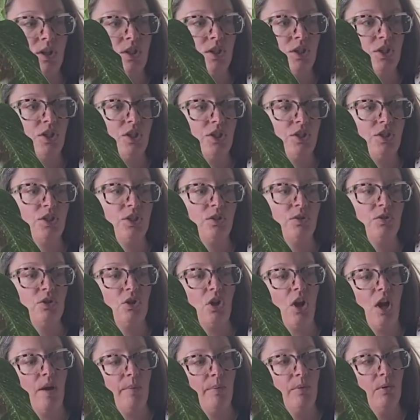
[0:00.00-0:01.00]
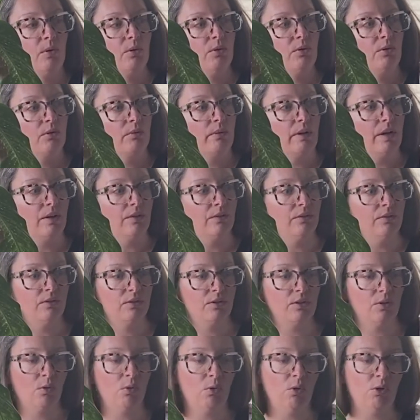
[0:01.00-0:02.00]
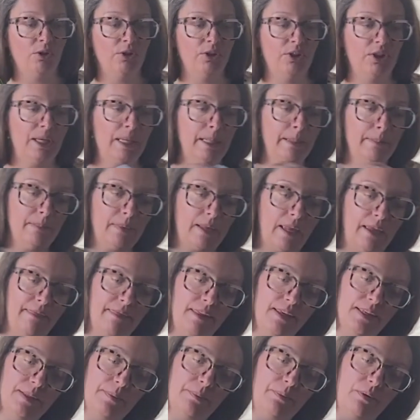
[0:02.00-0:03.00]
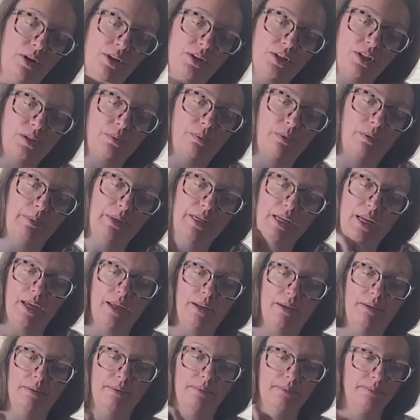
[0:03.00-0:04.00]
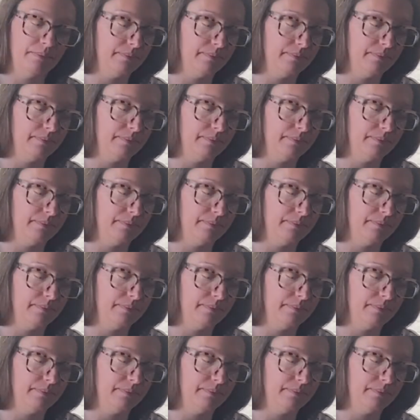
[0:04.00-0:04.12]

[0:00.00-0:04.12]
to just do top coat around the whole thing, and this project will be done.